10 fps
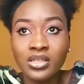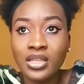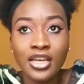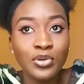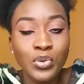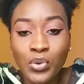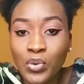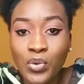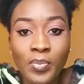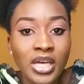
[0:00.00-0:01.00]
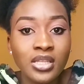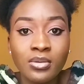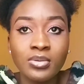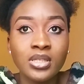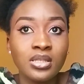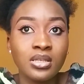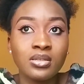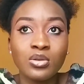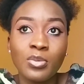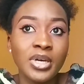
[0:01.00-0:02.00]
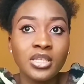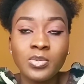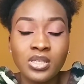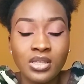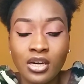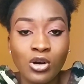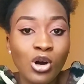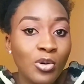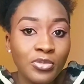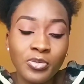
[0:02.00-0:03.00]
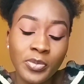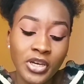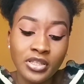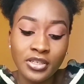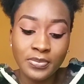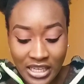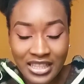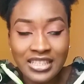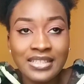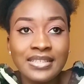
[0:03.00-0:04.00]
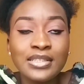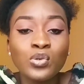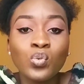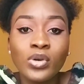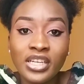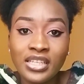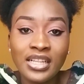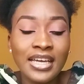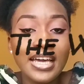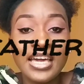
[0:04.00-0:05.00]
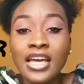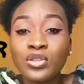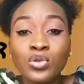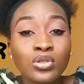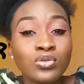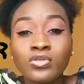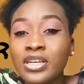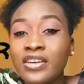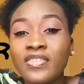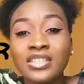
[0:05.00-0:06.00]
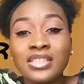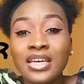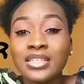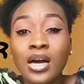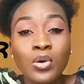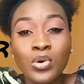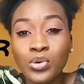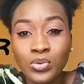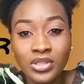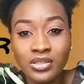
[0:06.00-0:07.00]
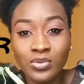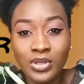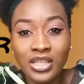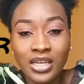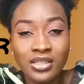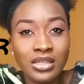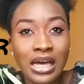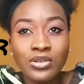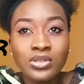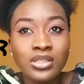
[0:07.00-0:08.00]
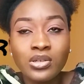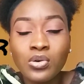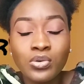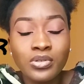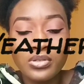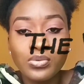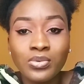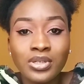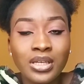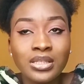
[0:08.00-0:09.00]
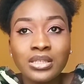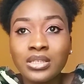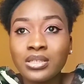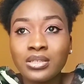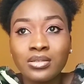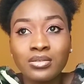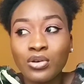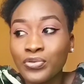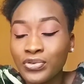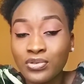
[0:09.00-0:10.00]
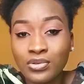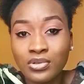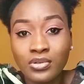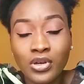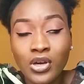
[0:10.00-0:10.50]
They're like, no, my name is this or my name is that. Call me by my name. Another thing is the weather. Like, I cannot overemphasize how cold this weather is. I don't think cold is the word. I think it's confused.